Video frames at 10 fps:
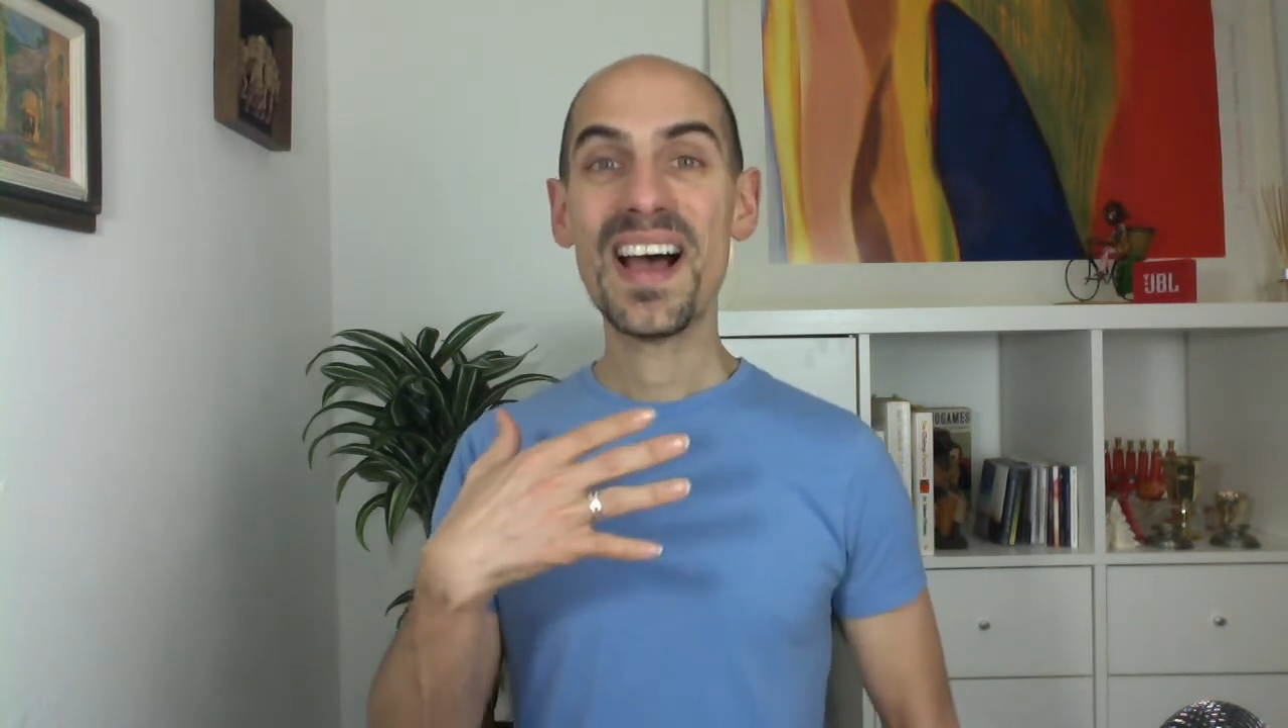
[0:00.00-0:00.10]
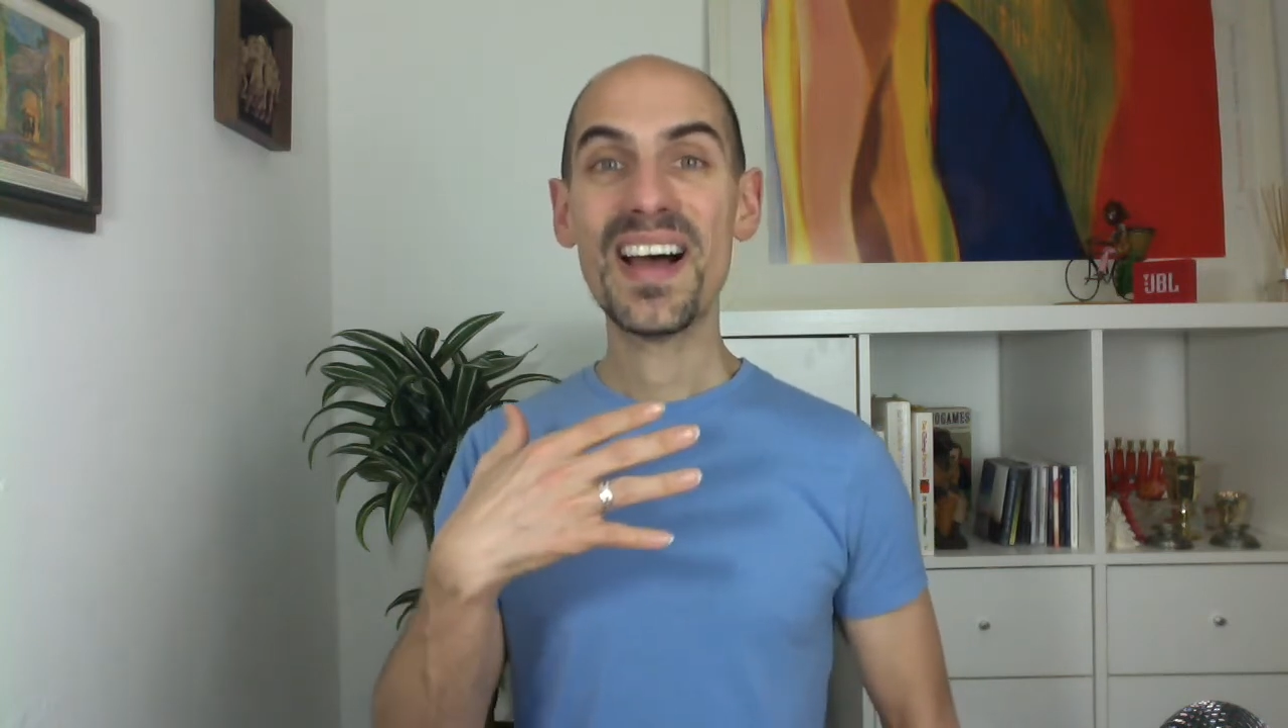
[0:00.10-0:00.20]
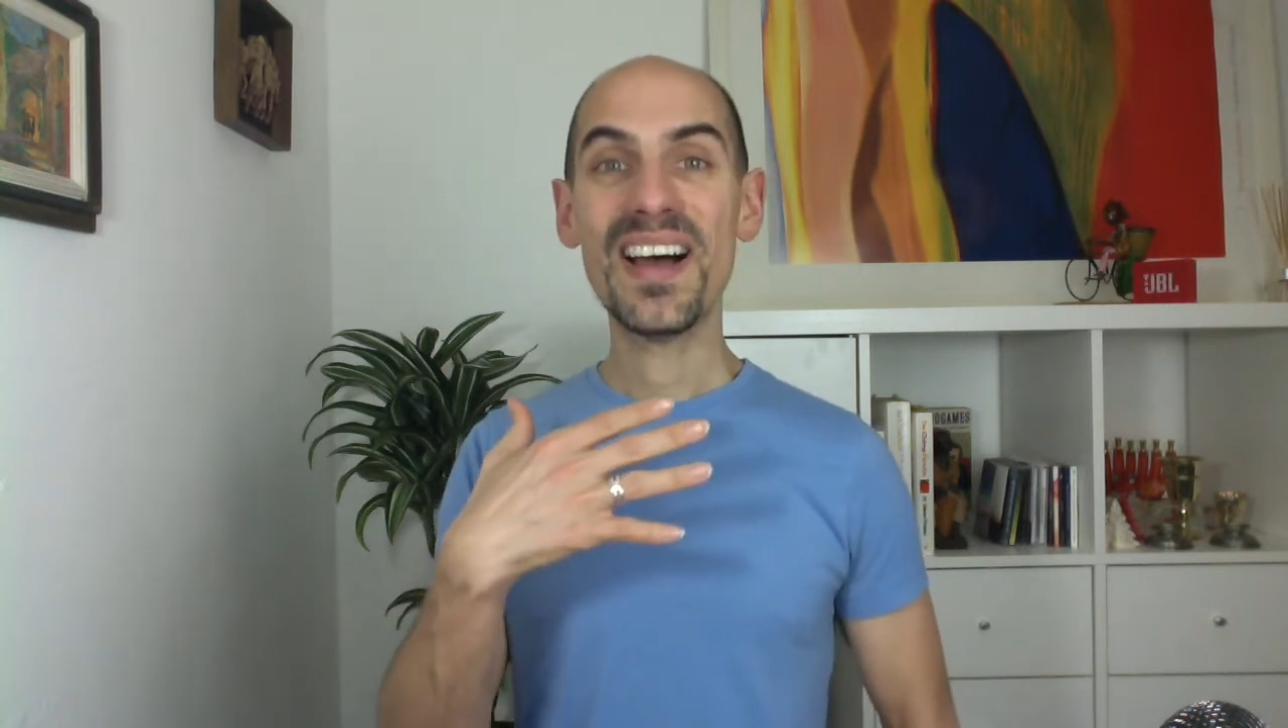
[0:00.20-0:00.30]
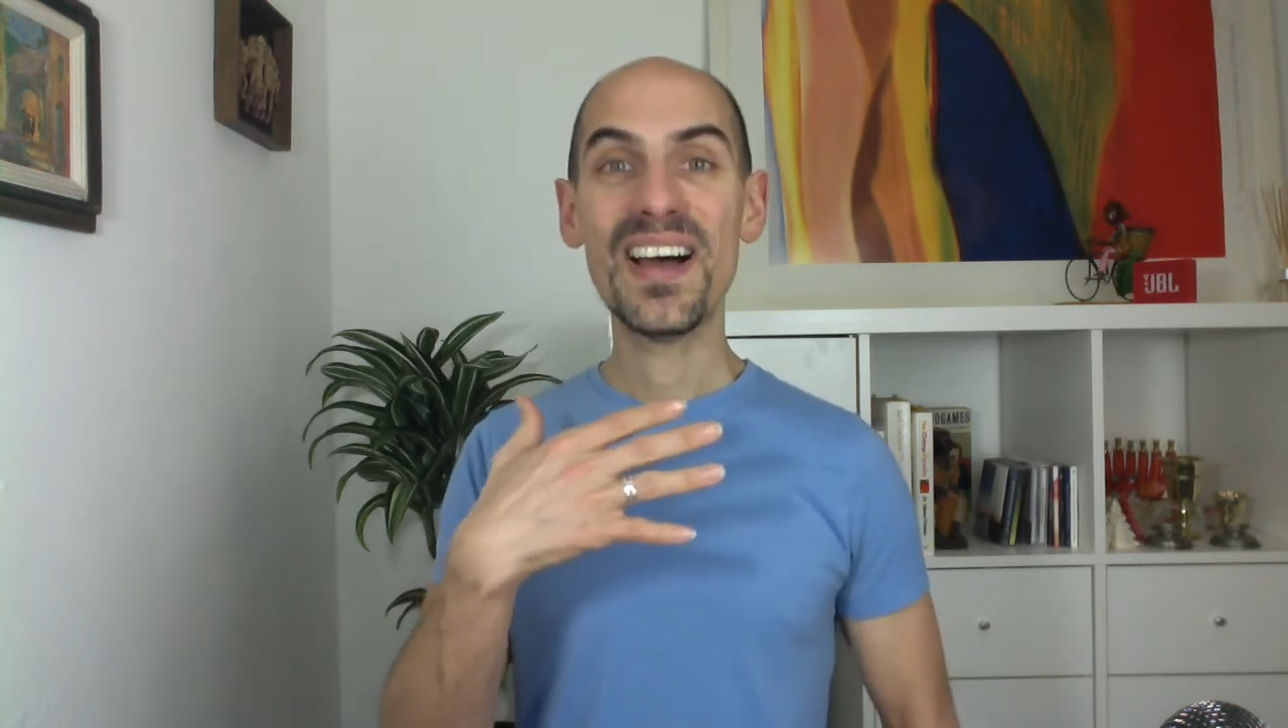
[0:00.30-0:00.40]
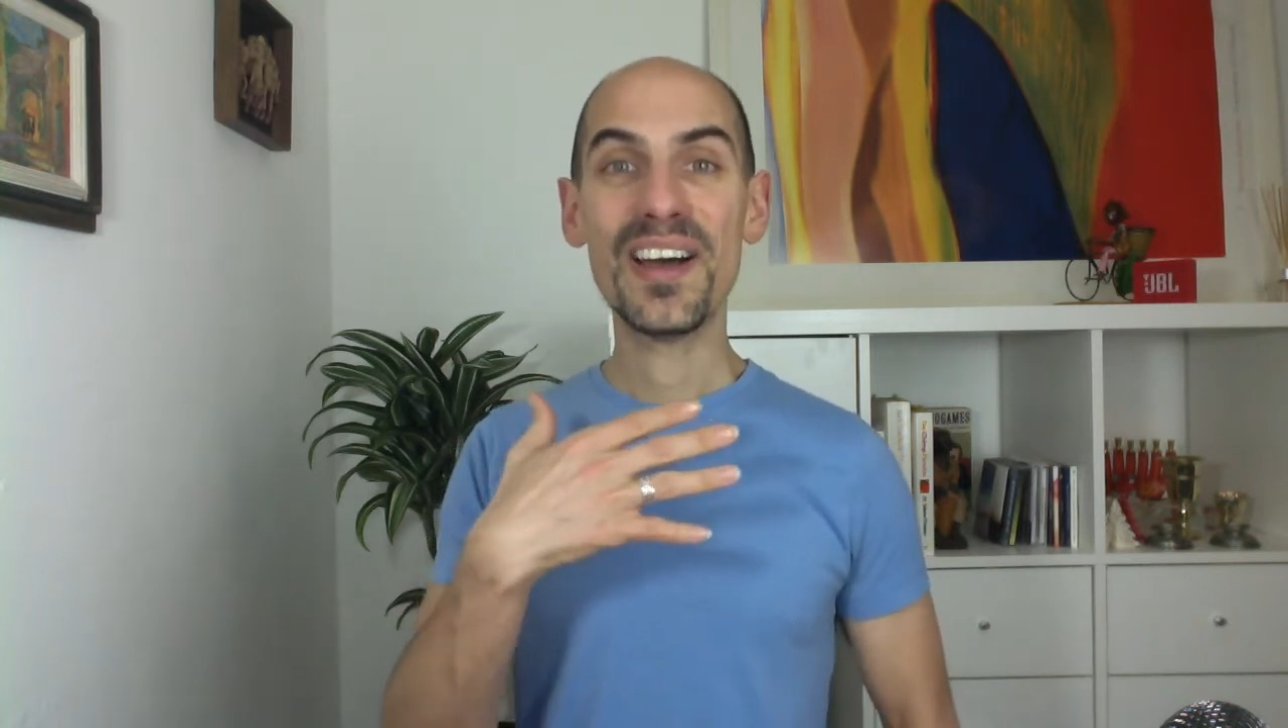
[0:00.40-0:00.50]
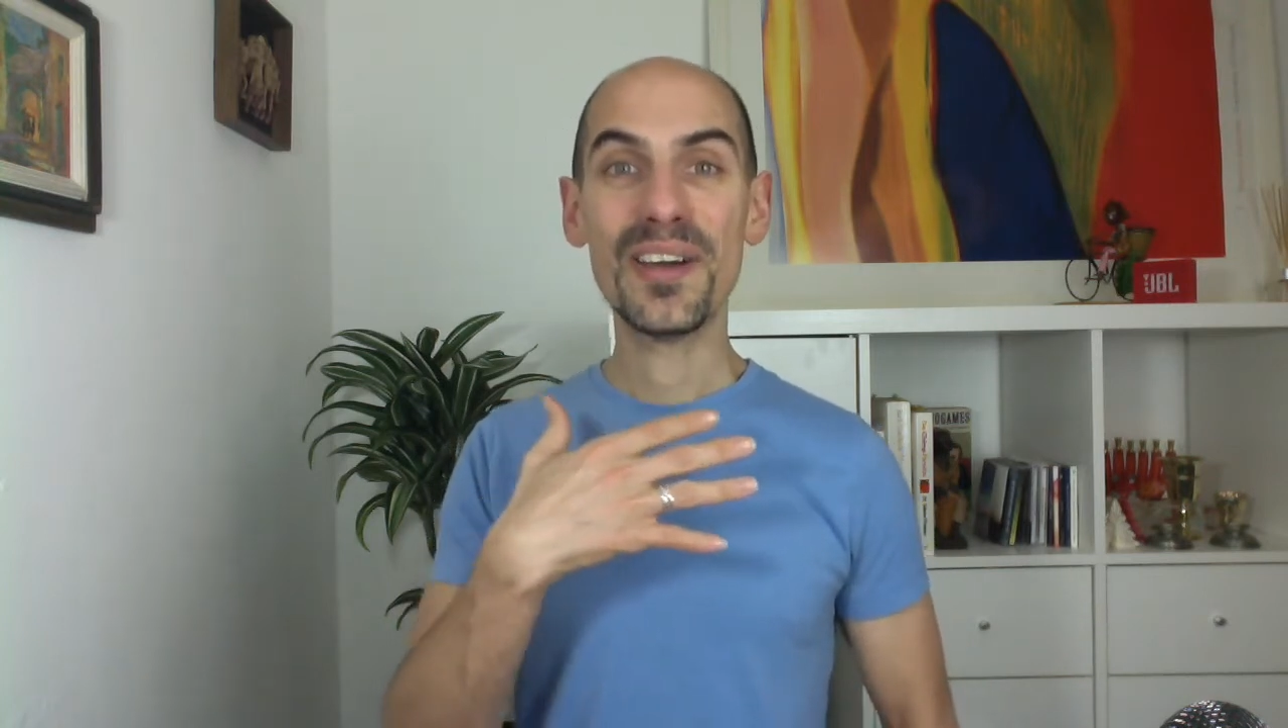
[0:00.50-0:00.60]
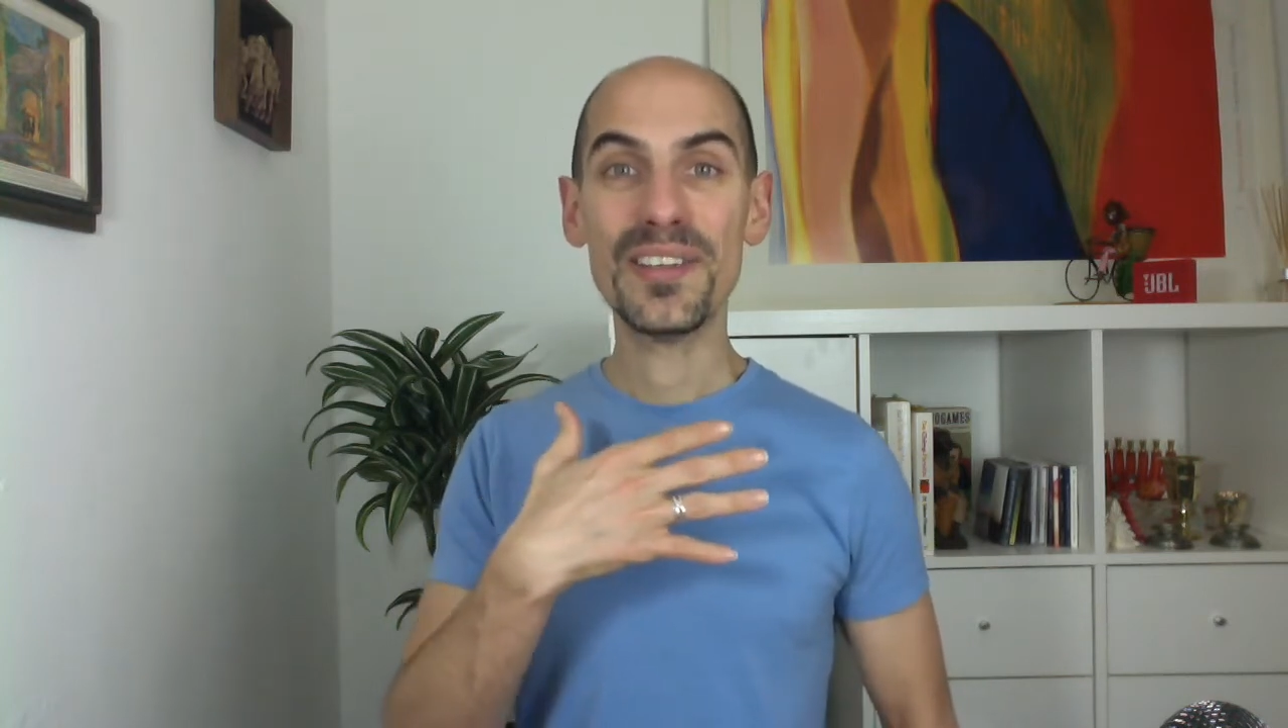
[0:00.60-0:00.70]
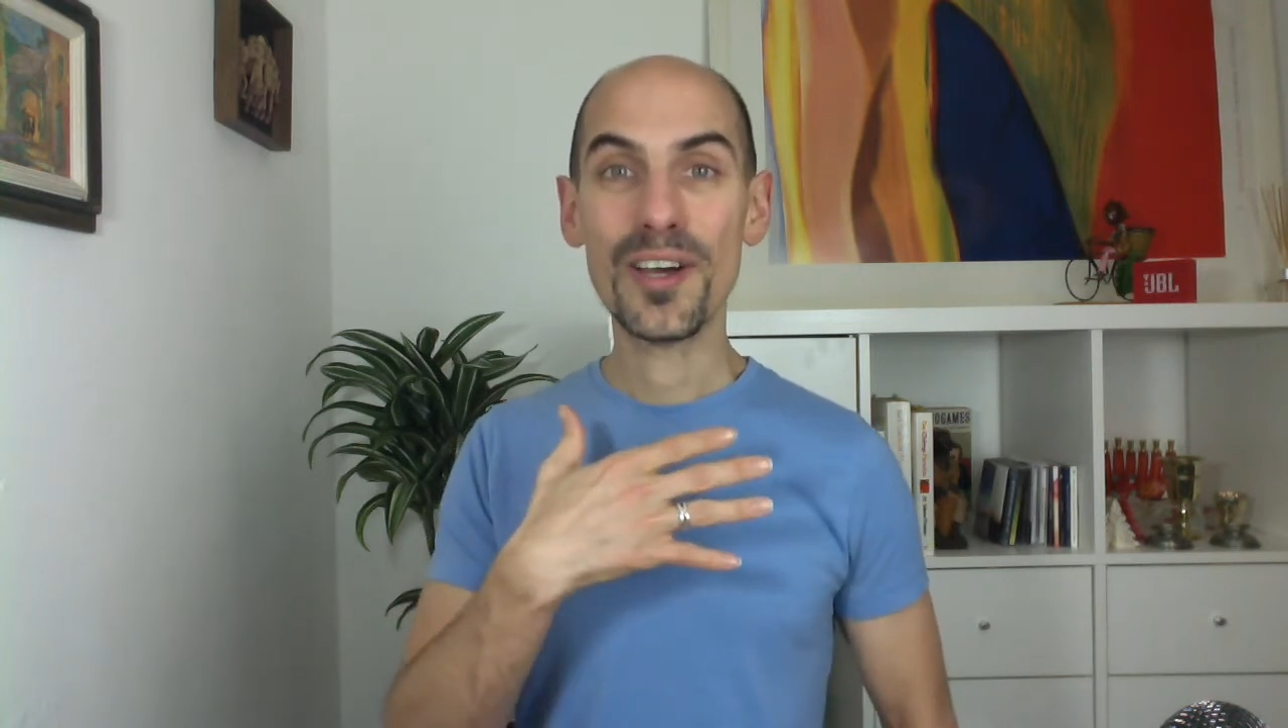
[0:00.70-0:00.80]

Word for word: uh,